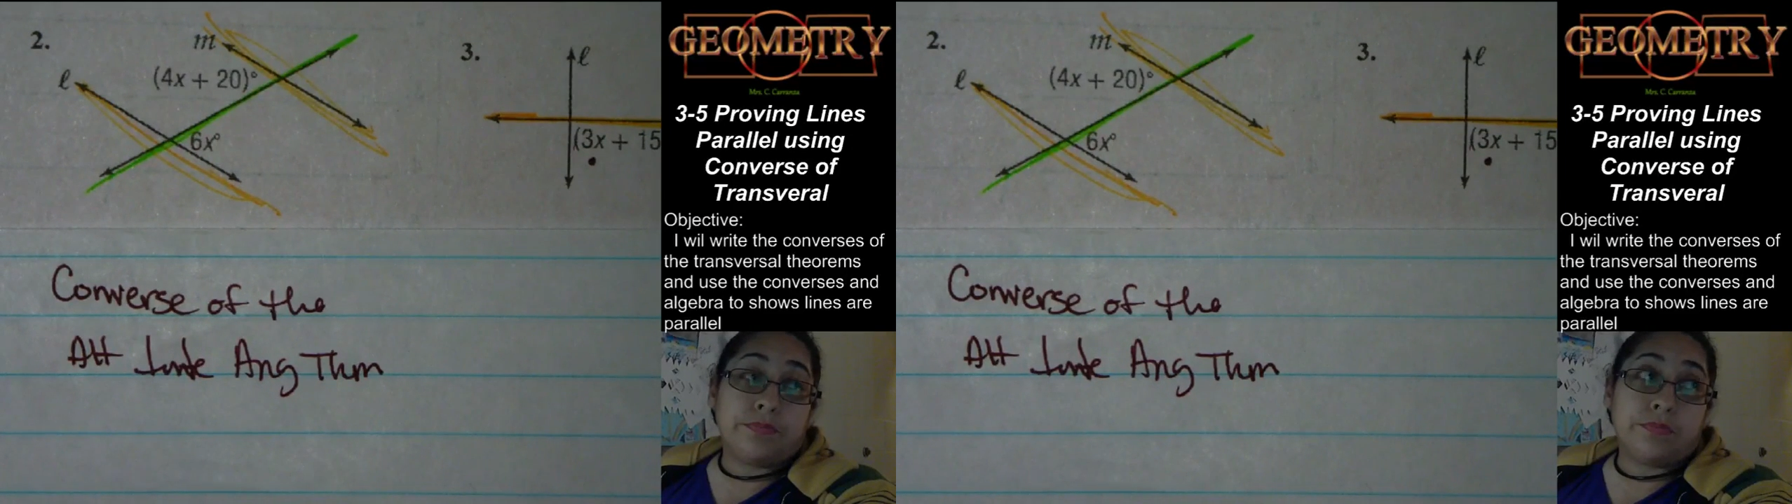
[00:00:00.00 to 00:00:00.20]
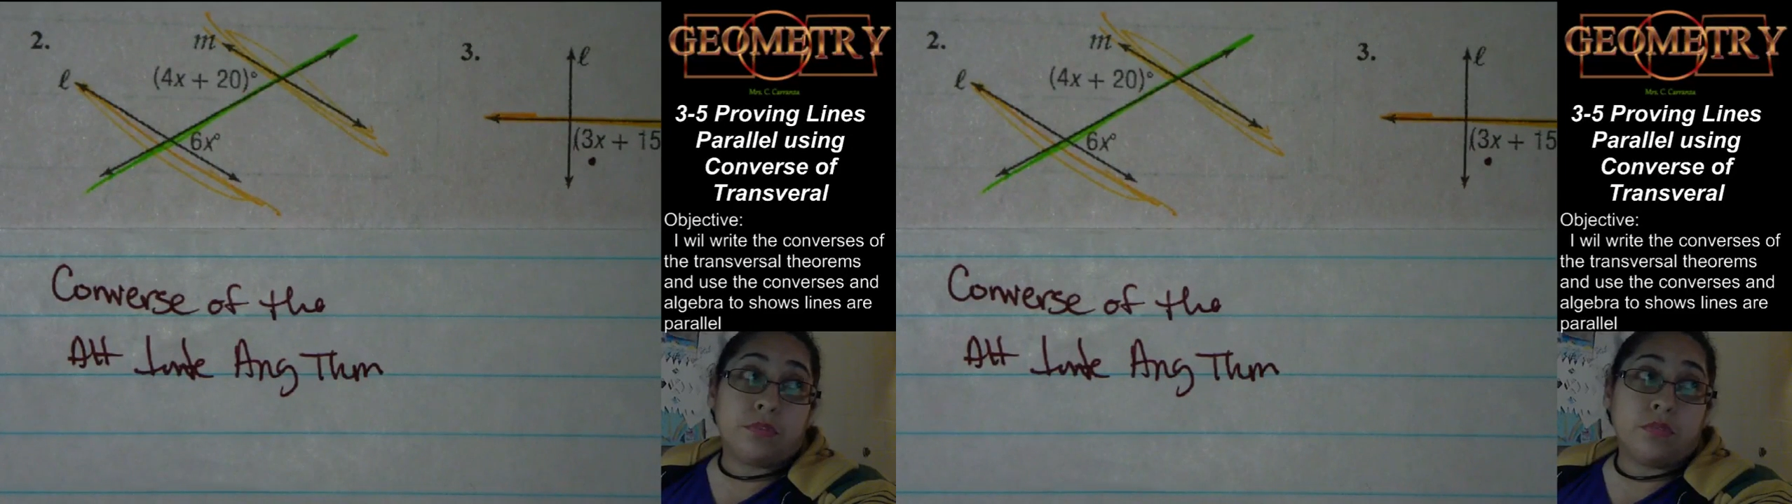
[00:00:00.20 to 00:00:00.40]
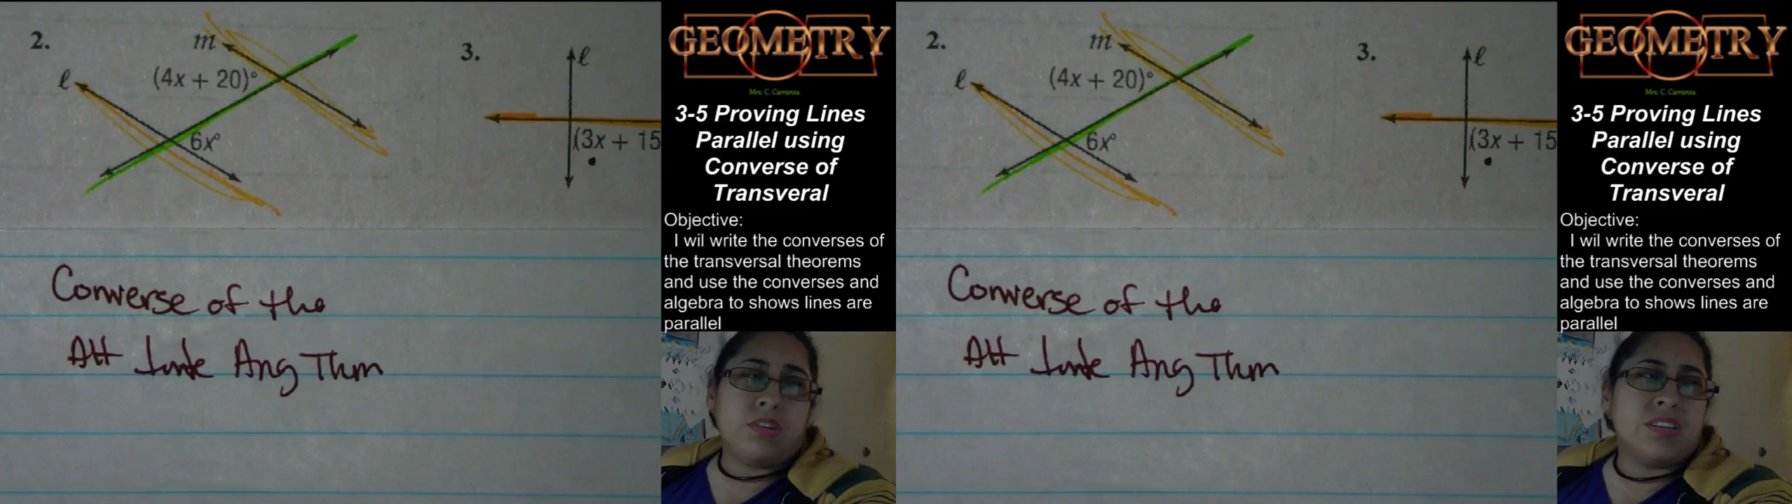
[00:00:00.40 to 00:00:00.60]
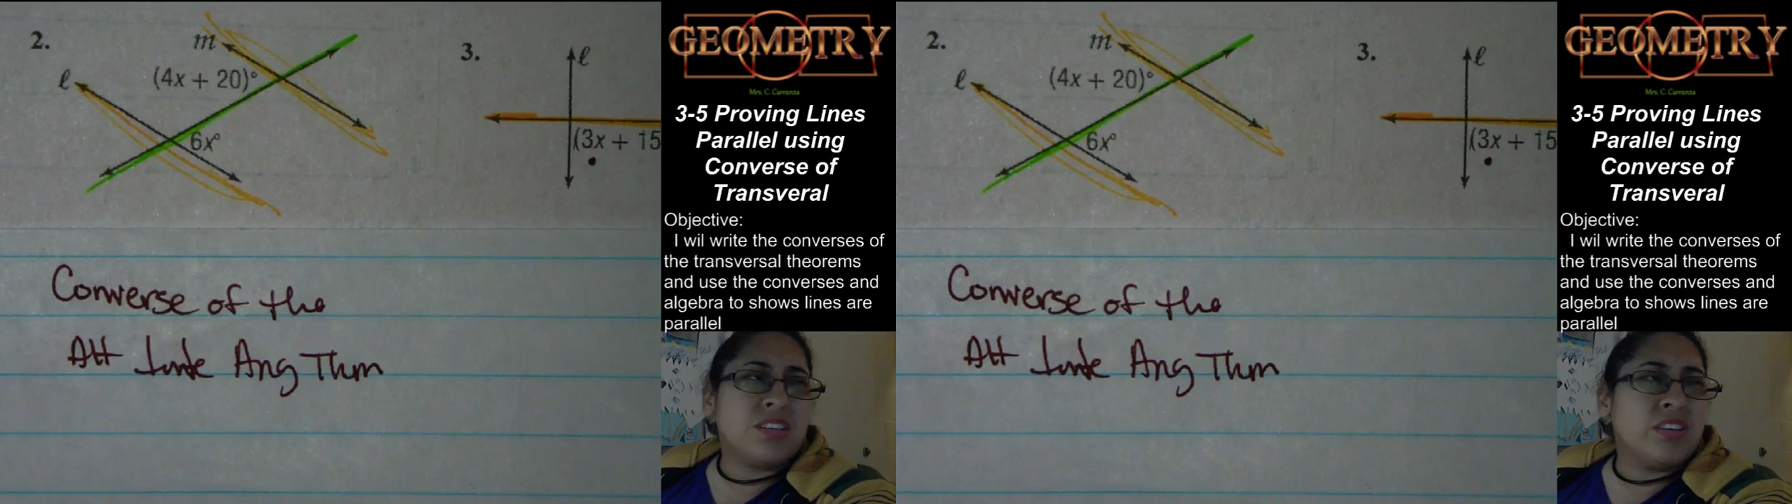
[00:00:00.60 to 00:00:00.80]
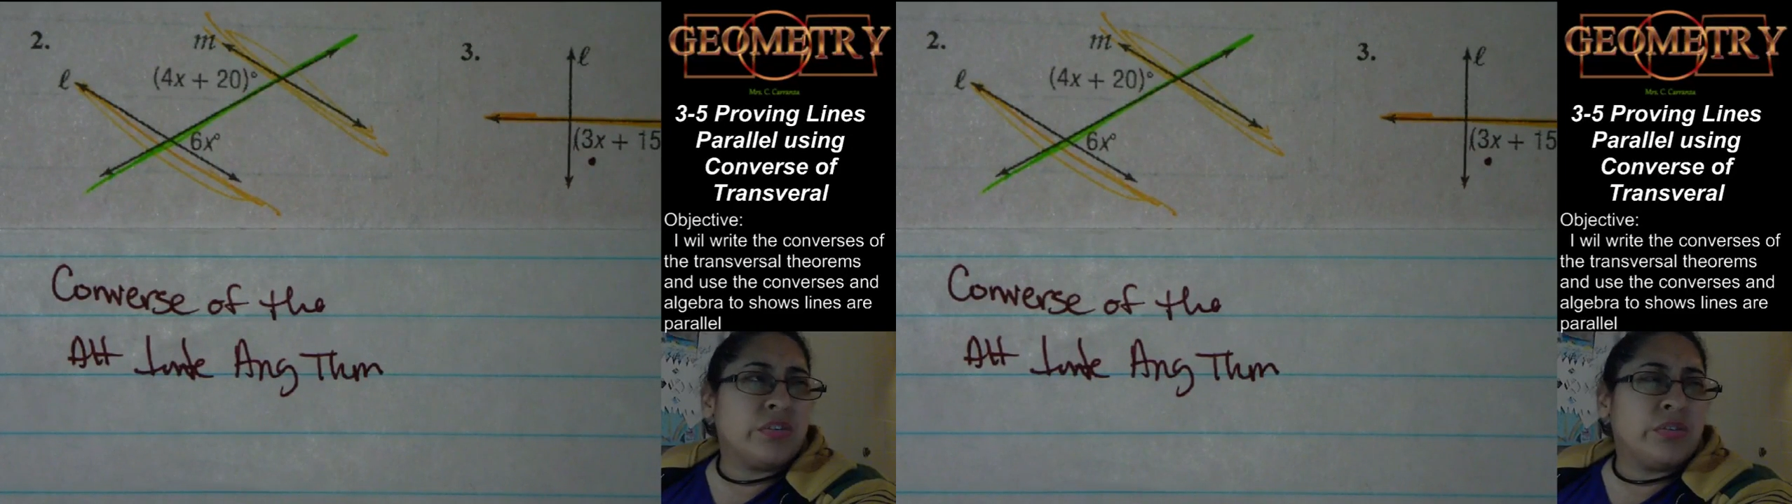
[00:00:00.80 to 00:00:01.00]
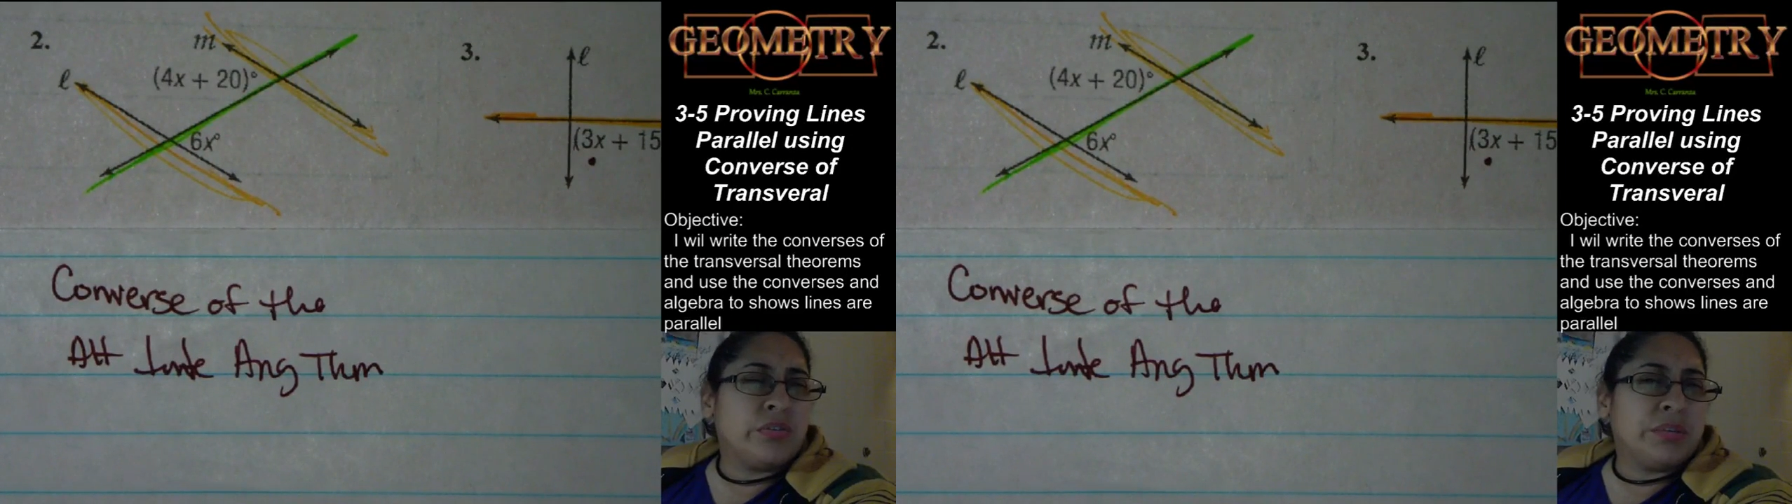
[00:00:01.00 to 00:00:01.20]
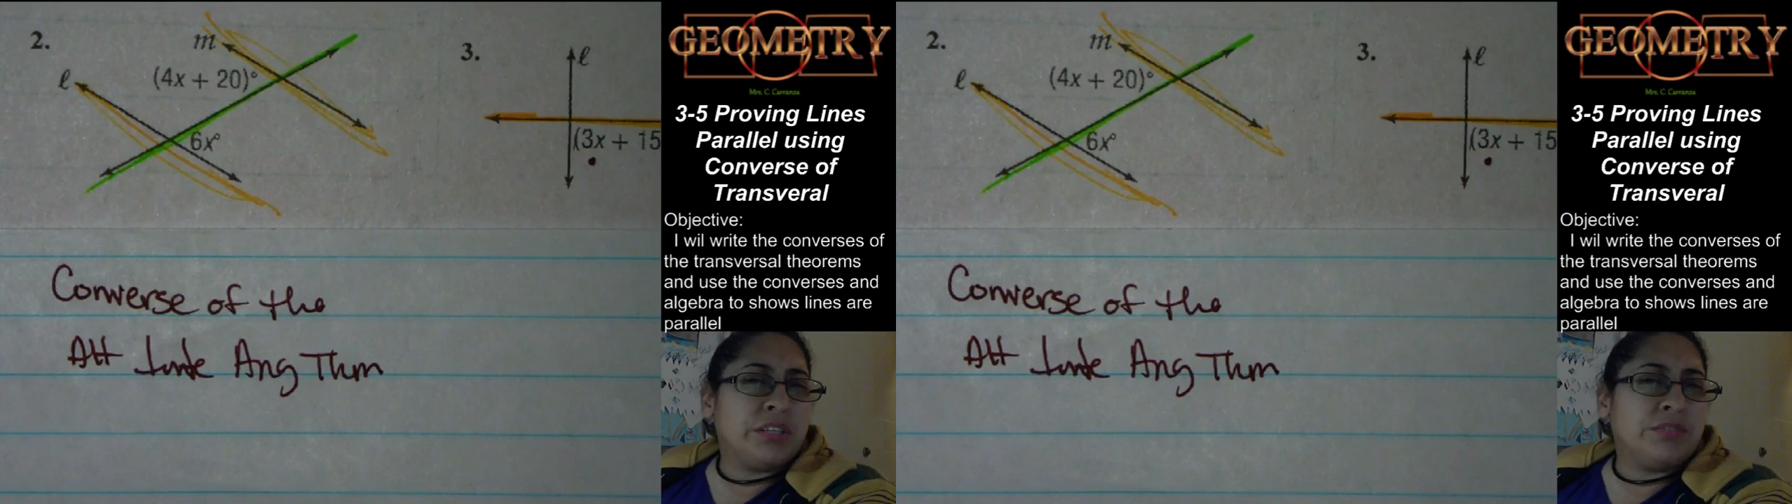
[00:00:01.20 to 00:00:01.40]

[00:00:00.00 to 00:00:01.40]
What does congruent mean?